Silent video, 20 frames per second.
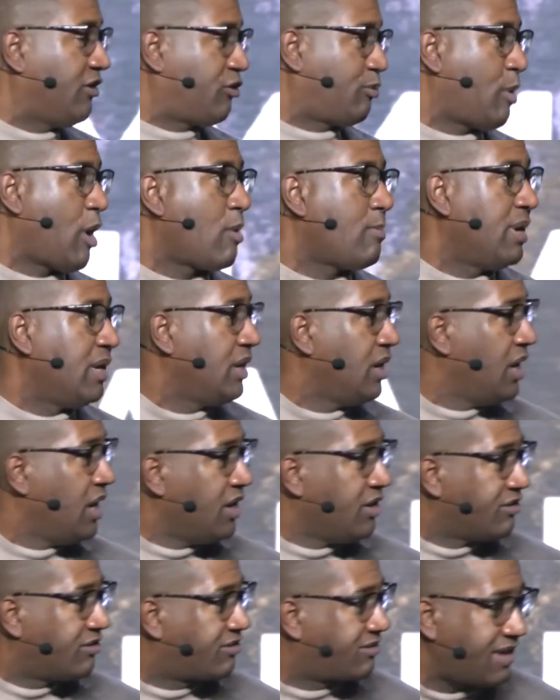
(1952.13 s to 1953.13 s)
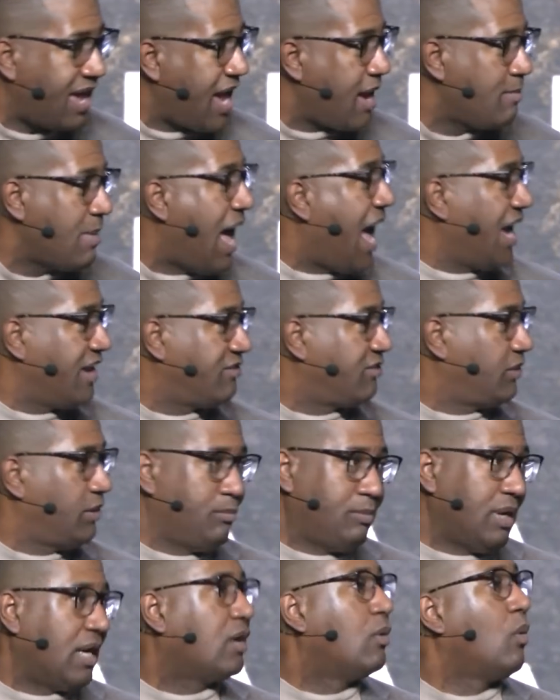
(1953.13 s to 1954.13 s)
the experiment, same
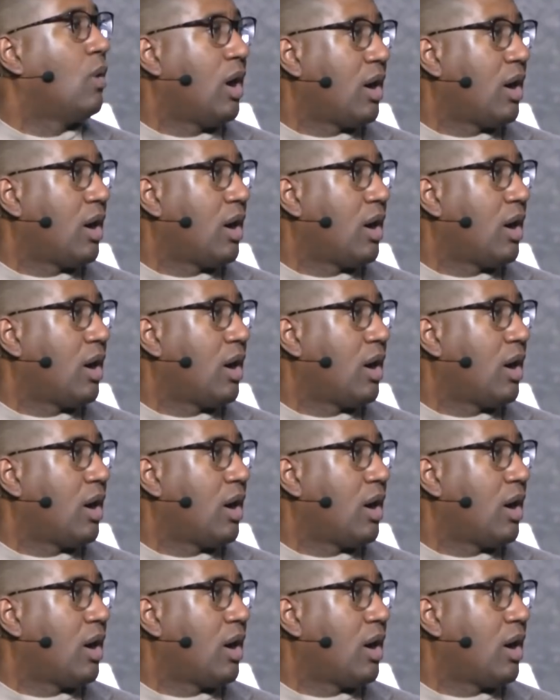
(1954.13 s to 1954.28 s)
icy bucket